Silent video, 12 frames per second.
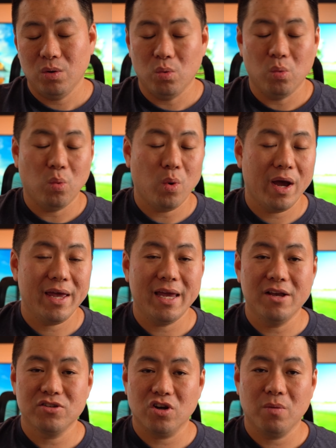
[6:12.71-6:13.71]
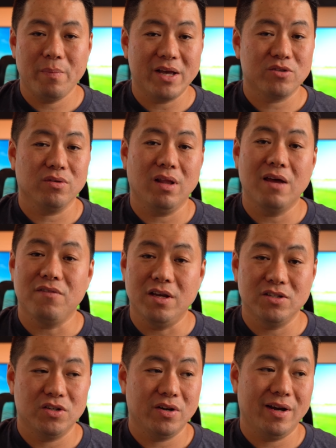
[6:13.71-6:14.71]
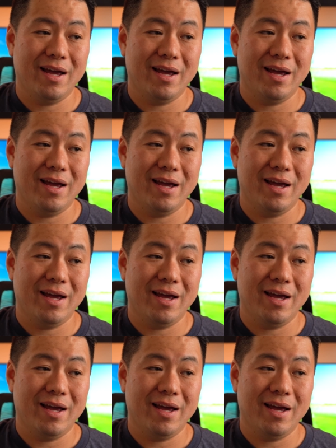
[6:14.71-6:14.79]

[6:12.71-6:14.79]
Way easier, makes your life easier,